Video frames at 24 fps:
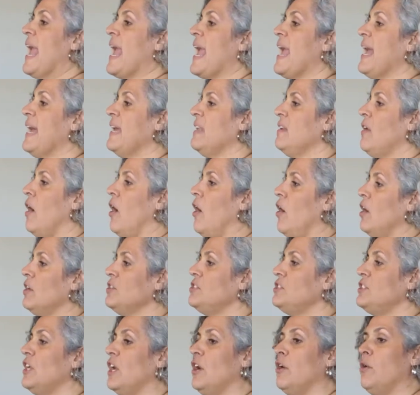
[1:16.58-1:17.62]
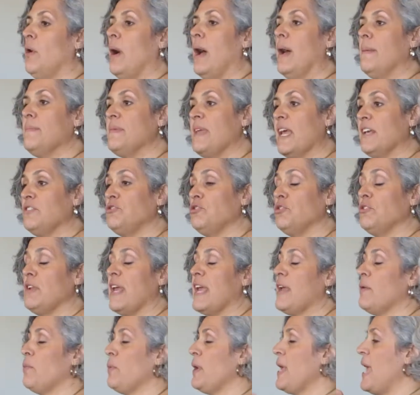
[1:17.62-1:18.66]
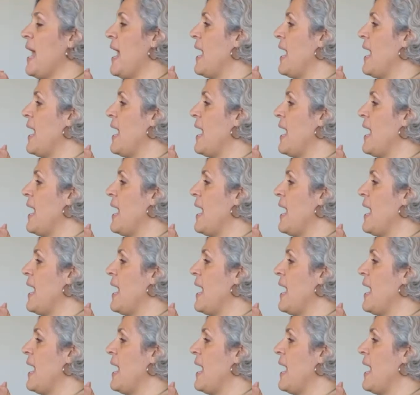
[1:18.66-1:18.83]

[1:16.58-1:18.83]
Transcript: And also, yesterday we